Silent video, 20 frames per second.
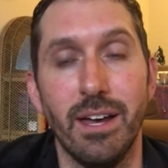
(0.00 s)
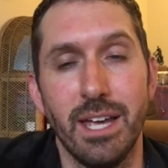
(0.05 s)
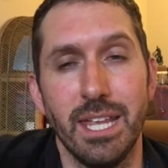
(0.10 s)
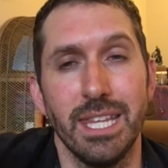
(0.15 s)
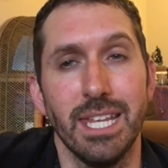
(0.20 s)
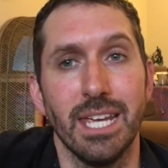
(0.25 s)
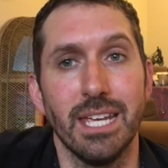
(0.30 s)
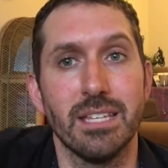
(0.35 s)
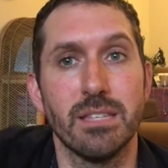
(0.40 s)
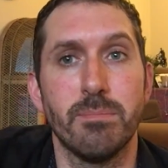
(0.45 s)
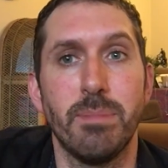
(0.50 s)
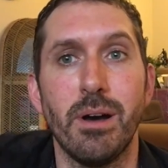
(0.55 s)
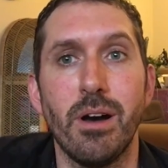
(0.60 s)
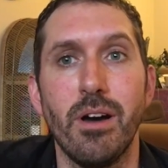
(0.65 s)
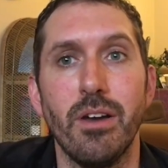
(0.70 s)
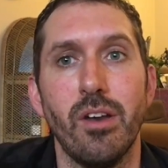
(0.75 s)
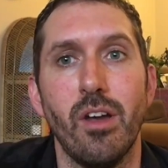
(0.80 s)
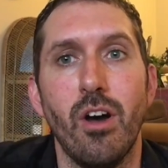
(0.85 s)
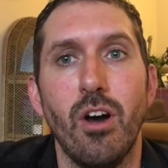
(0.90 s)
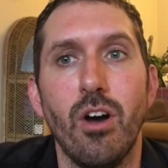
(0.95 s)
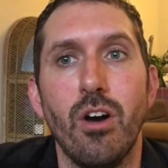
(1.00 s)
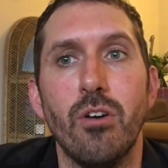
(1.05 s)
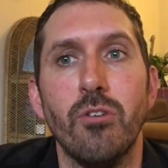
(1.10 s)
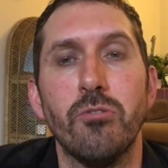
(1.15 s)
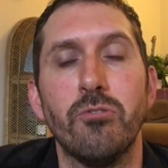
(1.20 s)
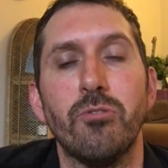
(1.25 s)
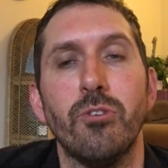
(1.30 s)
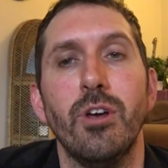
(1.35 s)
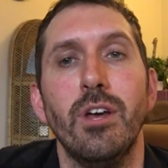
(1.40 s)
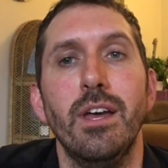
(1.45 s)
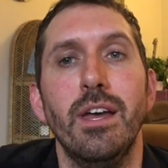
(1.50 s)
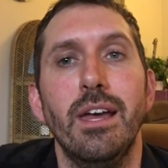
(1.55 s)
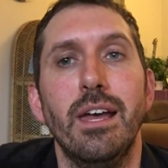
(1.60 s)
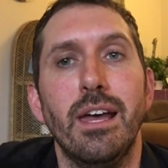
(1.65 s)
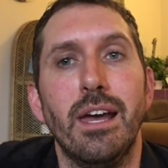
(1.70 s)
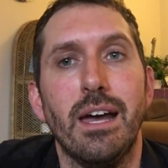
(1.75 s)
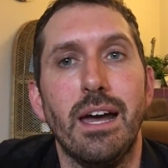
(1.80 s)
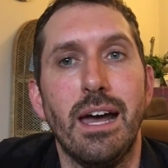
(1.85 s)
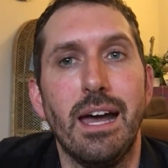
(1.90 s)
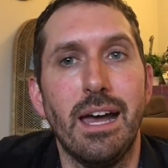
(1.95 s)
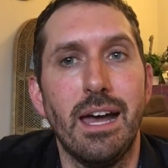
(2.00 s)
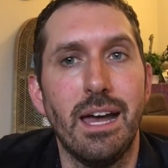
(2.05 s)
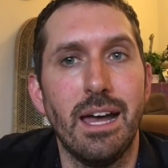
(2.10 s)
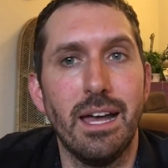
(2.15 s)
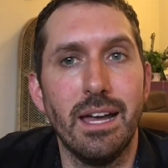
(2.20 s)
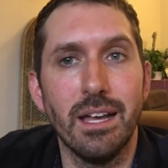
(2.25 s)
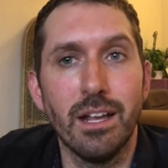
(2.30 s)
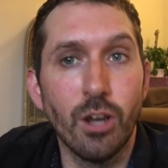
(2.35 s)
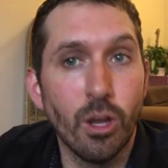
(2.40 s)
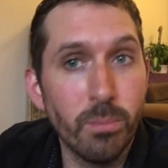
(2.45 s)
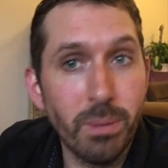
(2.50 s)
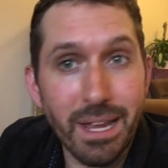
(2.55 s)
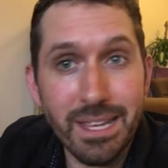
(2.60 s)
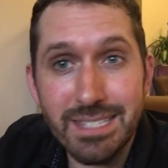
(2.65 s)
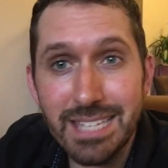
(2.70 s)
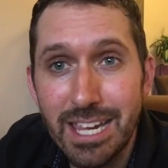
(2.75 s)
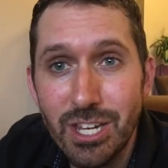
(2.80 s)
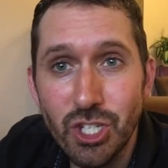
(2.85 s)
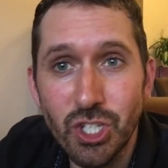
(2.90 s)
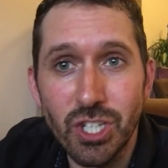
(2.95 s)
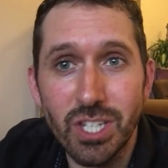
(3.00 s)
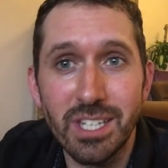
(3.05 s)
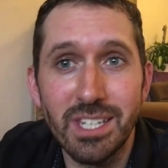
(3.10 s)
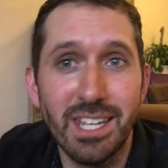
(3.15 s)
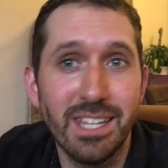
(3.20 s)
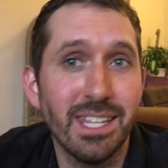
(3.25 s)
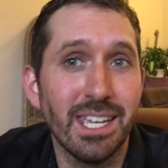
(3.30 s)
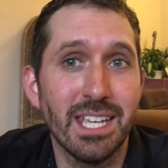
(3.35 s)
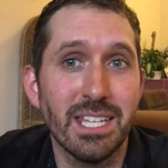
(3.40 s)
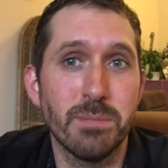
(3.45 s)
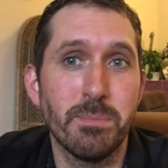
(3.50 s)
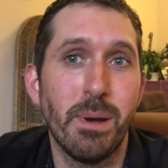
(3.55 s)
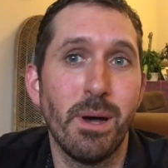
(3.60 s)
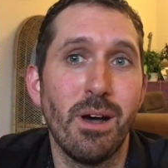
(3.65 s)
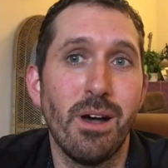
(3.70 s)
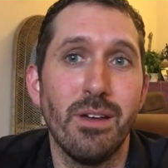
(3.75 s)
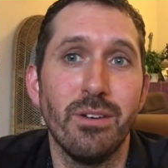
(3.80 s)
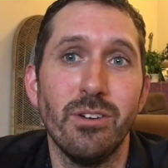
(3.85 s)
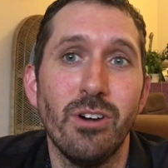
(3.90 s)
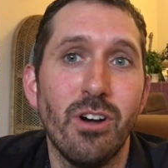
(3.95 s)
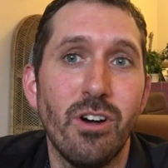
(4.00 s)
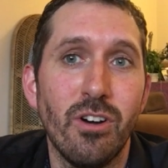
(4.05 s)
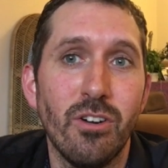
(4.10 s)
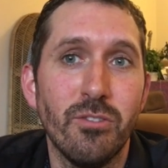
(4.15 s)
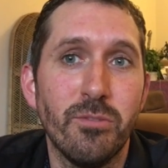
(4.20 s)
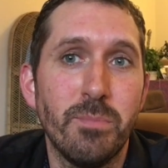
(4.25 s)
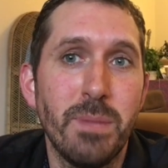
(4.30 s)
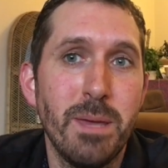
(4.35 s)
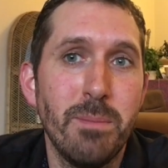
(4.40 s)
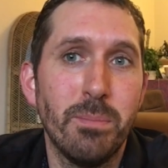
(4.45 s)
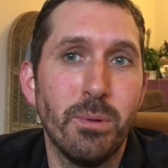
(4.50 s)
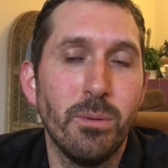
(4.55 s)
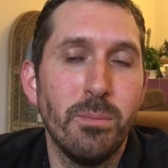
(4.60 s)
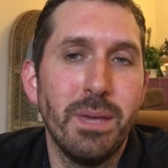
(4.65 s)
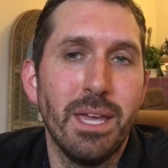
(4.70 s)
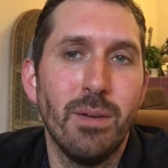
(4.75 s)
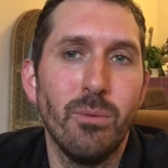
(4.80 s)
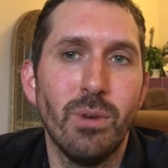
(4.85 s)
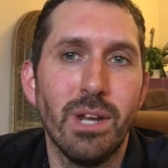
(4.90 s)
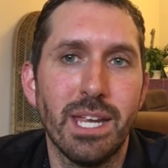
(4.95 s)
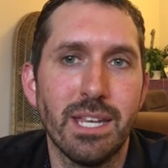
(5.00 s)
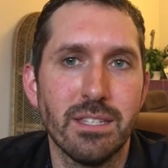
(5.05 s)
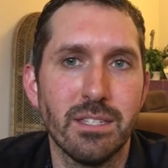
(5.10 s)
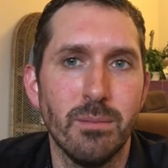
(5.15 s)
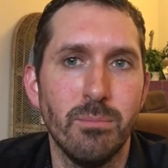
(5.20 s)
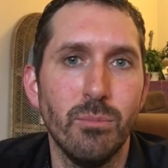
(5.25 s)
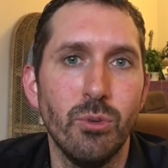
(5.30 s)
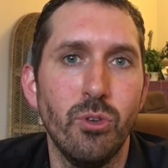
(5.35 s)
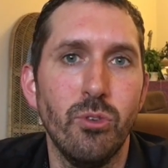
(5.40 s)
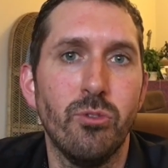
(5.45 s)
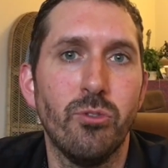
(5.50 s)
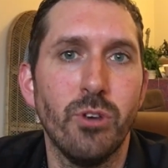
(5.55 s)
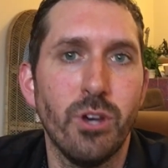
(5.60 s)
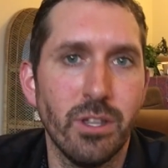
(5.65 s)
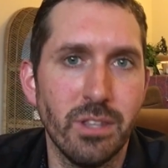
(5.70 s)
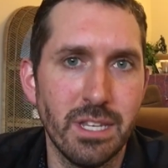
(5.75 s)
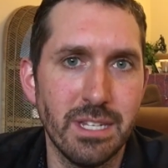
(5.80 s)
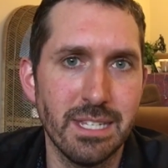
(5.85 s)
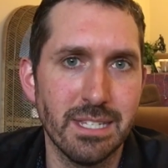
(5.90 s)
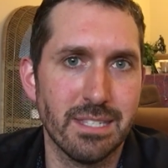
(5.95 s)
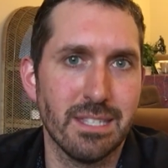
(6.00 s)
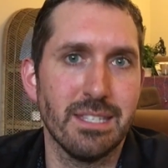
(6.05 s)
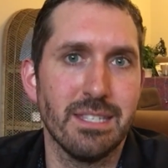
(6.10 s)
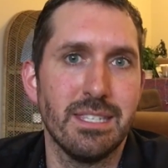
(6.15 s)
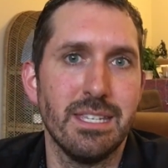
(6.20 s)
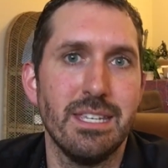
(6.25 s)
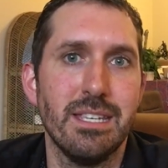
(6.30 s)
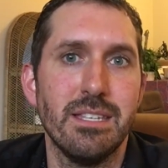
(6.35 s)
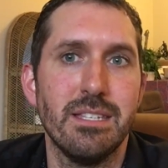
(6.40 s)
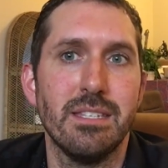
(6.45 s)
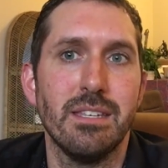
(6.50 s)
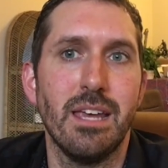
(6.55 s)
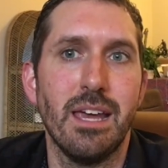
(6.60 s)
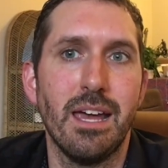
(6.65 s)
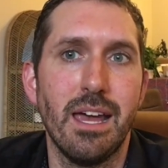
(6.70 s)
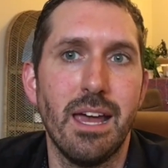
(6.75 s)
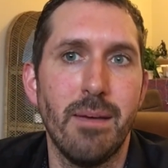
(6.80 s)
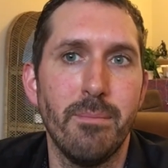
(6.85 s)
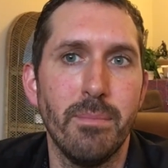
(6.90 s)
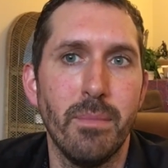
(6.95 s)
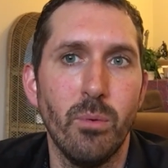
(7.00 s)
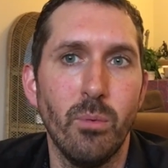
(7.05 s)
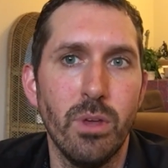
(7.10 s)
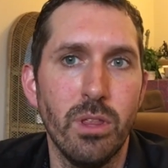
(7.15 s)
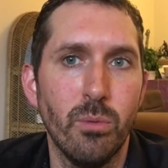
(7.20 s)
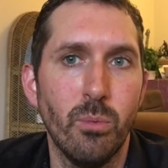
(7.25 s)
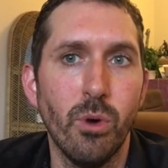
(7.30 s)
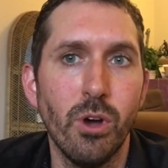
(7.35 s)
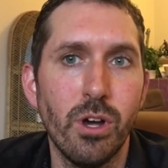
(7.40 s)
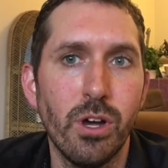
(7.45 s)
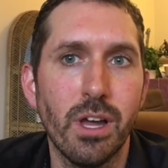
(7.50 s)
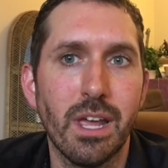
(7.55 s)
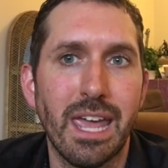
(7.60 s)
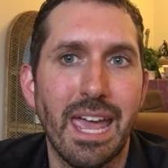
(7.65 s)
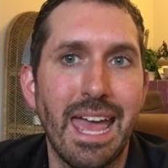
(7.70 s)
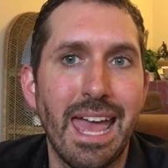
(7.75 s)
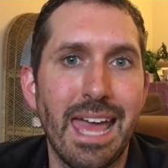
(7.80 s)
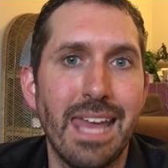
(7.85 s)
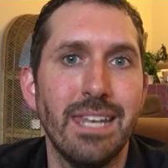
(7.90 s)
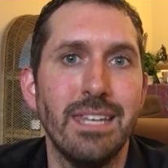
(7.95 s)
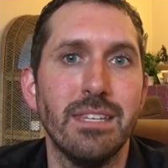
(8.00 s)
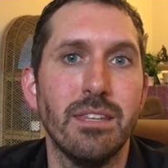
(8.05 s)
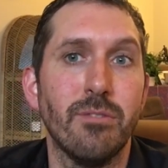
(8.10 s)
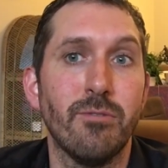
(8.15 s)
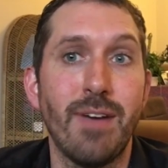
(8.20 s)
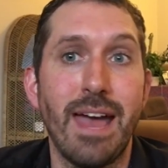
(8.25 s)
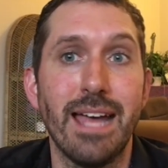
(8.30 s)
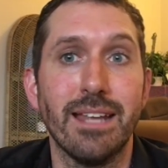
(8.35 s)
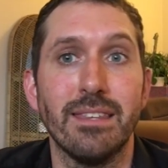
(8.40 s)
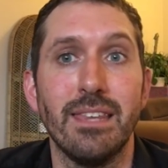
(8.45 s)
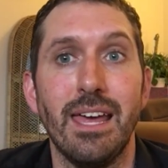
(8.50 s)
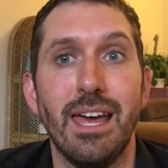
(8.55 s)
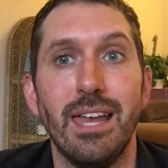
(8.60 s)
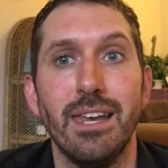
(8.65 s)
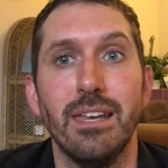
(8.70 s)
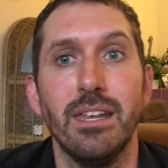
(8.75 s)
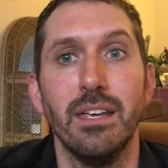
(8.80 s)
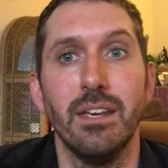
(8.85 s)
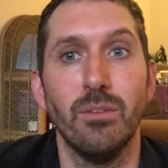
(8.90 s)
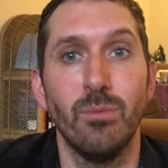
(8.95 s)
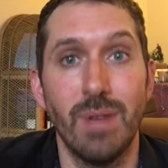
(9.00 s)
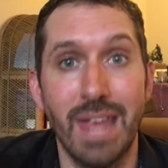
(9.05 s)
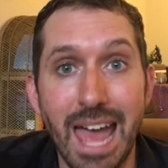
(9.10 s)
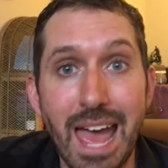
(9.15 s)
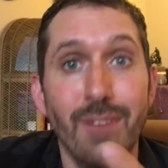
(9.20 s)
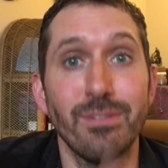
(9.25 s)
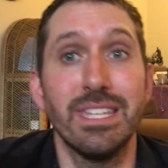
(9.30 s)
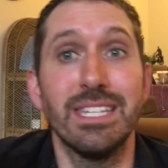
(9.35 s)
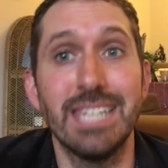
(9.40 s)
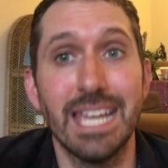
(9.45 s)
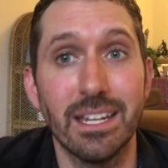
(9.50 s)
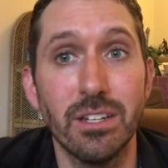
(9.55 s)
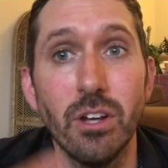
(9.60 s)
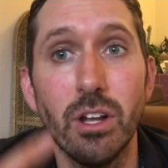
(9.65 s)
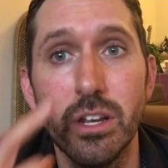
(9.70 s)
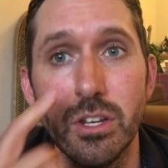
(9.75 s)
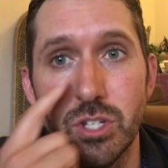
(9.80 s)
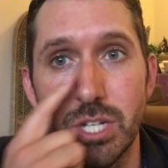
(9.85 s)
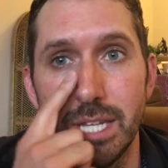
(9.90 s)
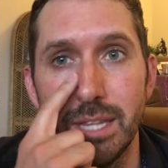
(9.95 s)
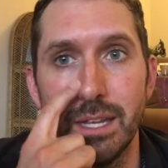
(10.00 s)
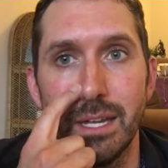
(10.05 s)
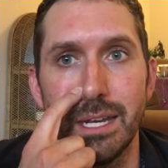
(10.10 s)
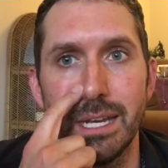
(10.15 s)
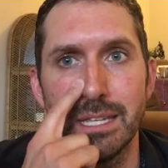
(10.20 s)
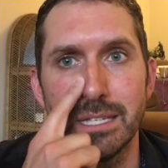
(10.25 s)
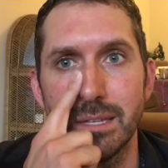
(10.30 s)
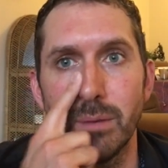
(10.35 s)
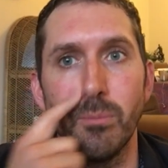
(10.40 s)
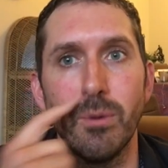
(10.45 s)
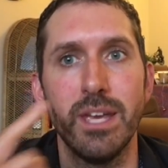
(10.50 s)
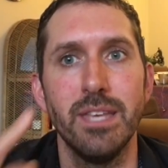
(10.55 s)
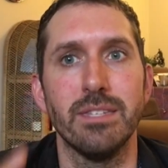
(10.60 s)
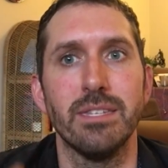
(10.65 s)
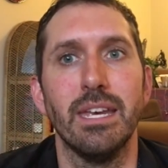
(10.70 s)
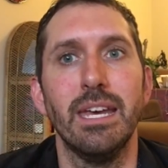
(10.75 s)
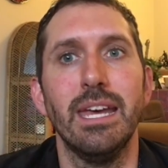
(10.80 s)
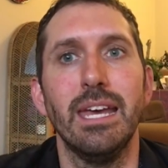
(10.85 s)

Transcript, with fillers: I think it's part of uh, globalization. I think it's part of people being willing to move further distances um, with work, and the fact that we have the technology that in some ways,